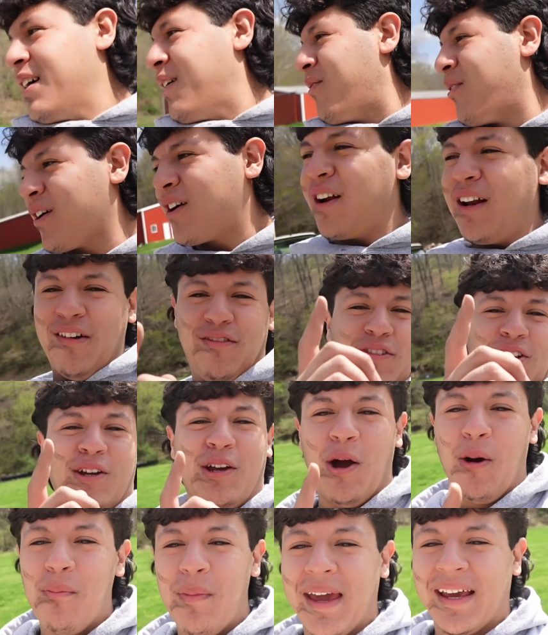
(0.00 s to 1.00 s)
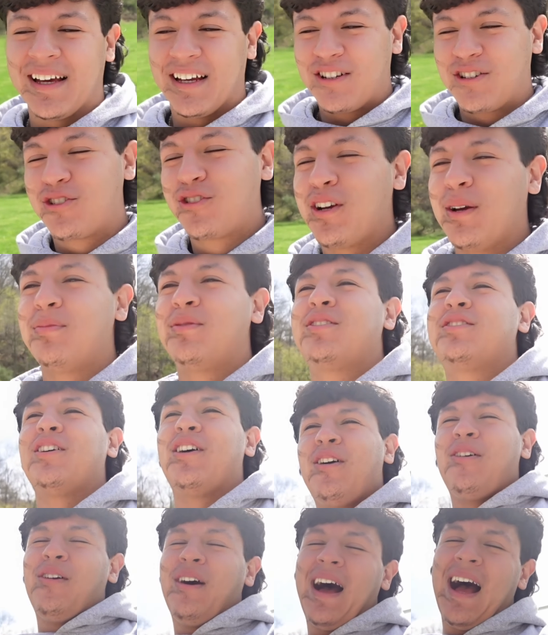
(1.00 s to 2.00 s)
we're gonna have to go make a trip.
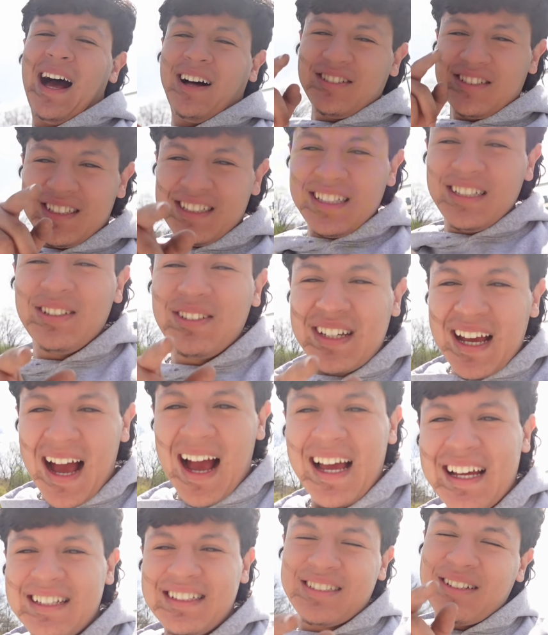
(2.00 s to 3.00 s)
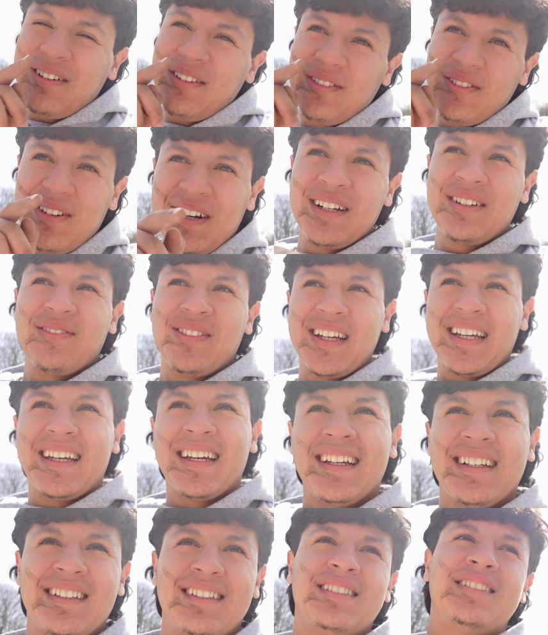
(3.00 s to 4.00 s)
So I'll see you guys when we
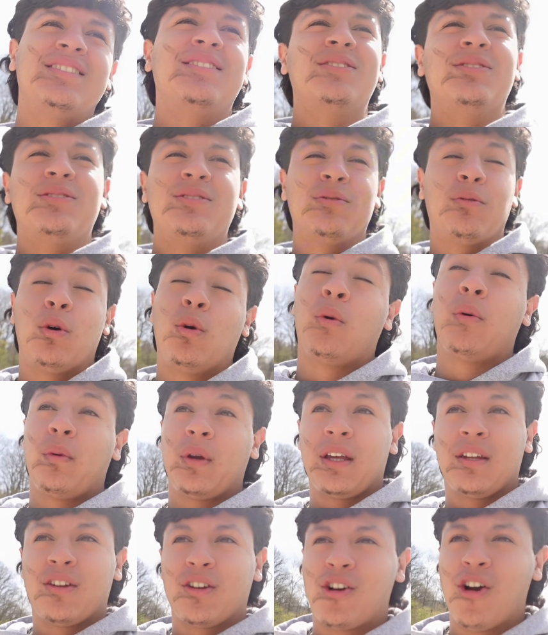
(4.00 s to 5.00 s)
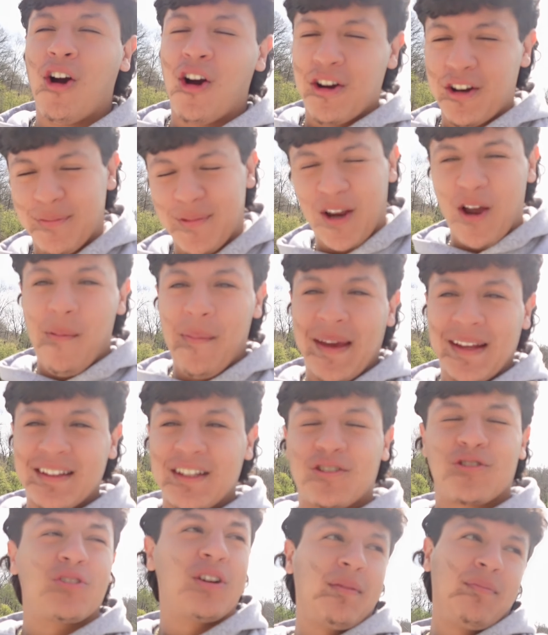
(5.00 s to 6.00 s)
get in the car and we go make the
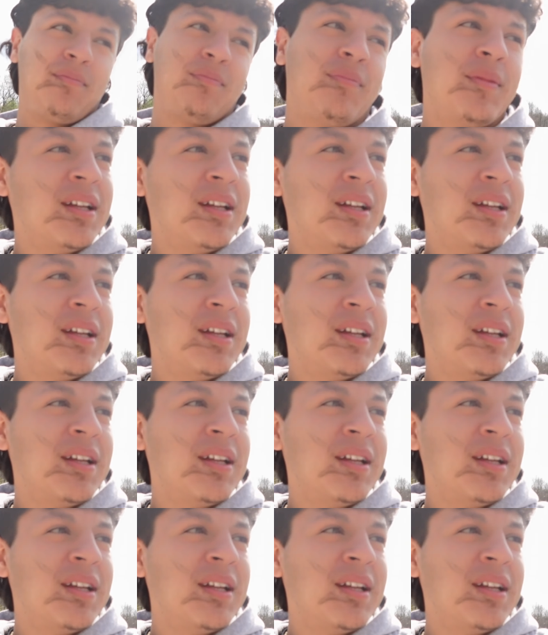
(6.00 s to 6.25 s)
trip.